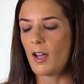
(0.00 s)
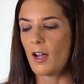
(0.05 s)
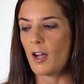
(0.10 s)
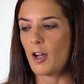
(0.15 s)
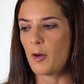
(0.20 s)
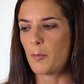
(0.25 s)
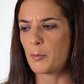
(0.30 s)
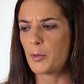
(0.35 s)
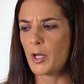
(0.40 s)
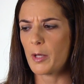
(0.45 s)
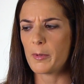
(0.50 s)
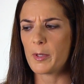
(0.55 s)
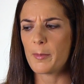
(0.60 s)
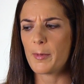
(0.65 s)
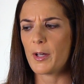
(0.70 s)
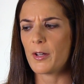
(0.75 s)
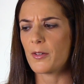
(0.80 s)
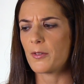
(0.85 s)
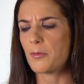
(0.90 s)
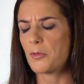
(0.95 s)
um, probably
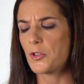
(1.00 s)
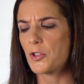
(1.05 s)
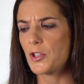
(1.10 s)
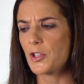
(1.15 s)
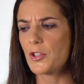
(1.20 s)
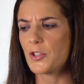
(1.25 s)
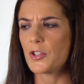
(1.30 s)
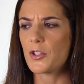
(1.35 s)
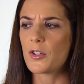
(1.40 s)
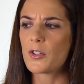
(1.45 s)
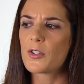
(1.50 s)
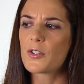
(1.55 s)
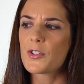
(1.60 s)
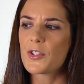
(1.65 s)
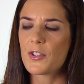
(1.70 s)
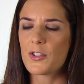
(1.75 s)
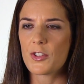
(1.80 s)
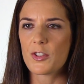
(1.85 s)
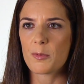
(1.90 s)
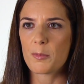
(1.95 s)
about six
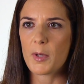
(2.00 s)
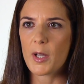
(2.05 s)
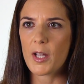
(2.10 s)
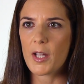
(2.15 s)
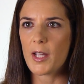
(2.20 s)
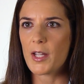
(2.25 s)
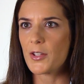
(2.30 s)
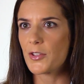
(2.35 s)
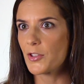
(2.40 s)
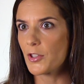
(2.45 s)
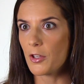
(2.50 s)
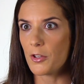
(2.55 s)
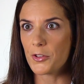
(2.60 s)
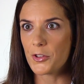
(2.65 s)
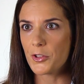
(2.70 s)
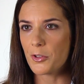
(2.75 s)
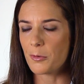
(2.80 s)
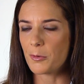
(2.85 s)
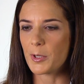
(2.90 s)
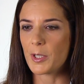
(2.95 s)
years into my
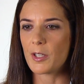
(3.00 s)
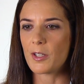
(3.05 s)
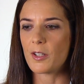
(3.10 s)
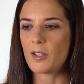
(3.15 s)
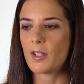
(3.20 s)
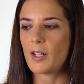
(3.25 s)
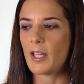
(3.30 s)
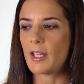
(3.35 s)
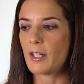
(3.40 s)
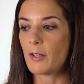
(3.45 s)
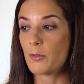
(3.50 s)
sales career, and